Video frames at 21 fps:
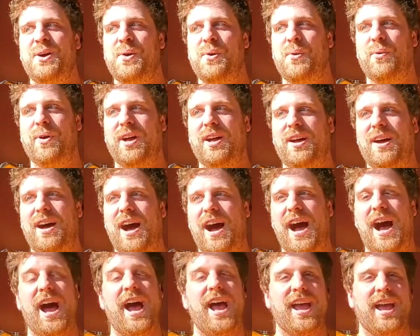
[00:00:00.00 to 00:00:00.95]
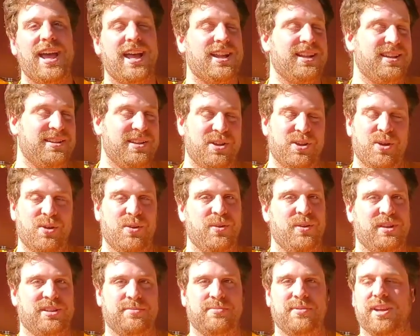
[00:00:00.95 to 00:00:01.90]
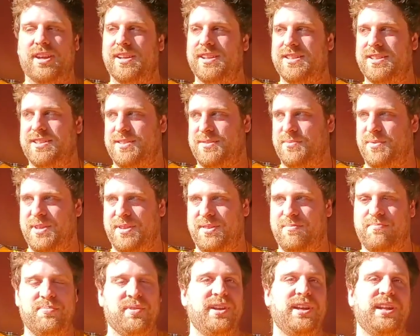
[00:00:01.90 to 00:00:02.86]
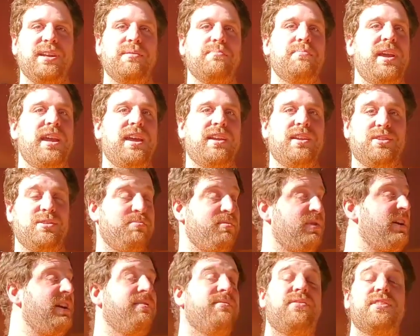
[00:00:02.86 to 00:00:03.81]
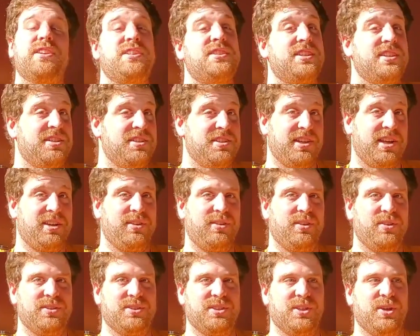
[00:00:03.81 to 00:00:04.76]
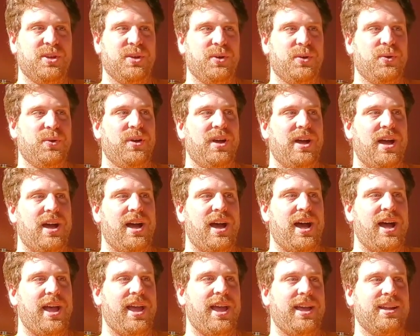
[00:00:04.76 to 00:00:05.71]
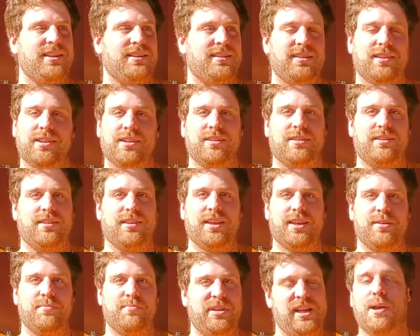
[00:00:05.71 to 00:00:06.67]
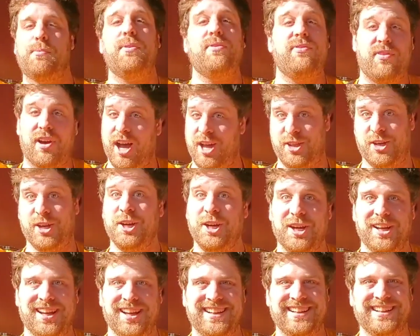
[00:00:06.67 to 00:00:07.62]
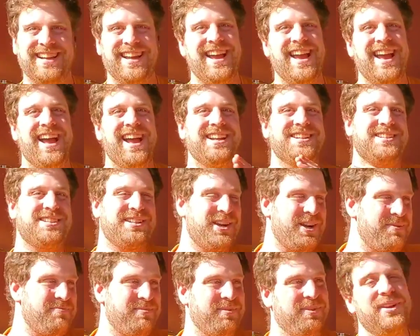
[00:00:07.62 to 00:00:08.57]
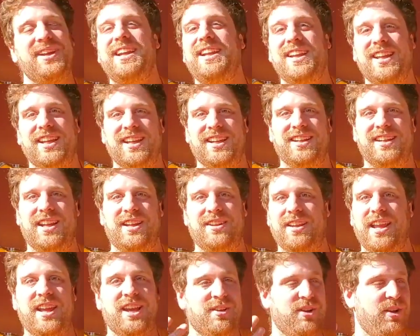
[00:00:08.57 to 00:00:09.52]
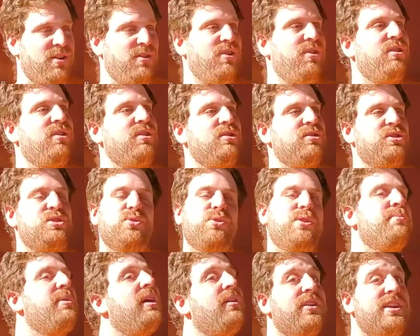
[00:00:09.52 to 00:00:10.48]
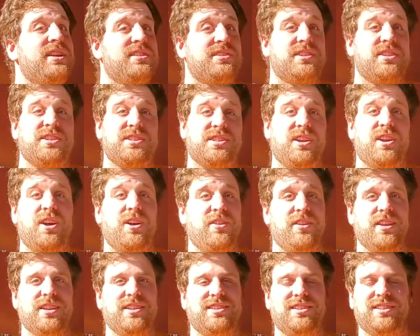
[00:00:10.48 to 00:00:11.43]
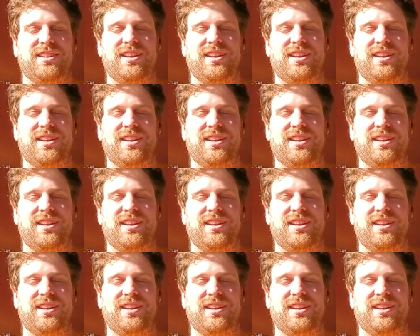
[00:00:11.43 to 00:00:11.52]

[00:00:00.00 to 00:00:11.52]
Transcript: Well, I had no experience with breeding bettas or breeding fish in general, so I had to literally become a father and start breeding and like doing my research on all this,